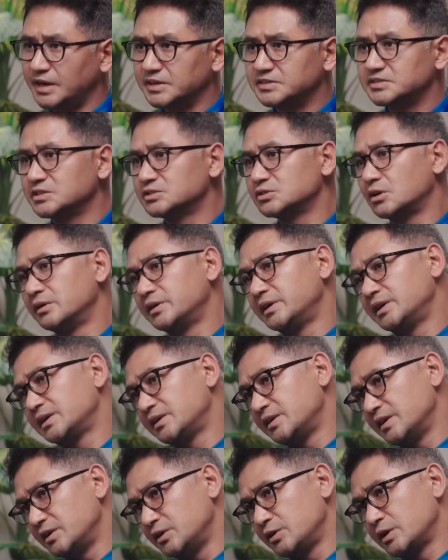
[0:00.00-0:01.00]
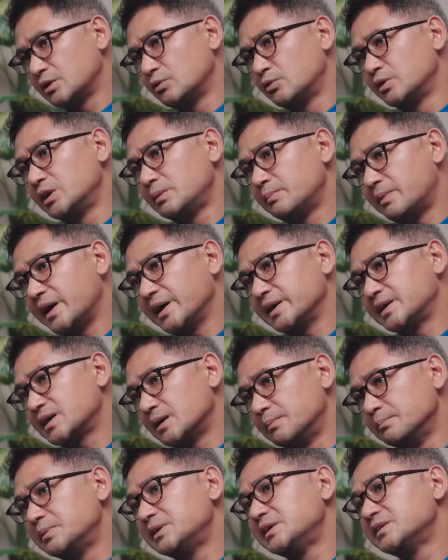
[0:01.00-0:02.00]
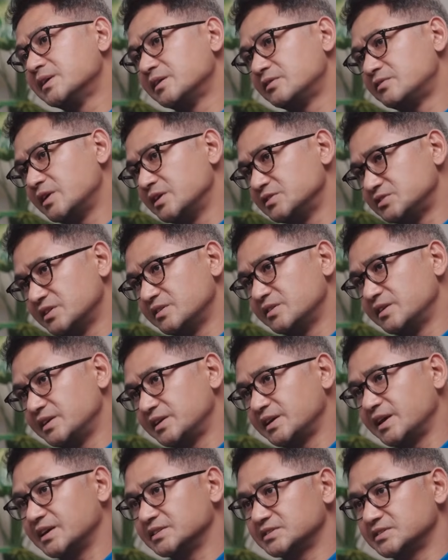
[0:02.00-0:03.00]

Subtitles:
Yes, it's already created. You can only buy completed rent generating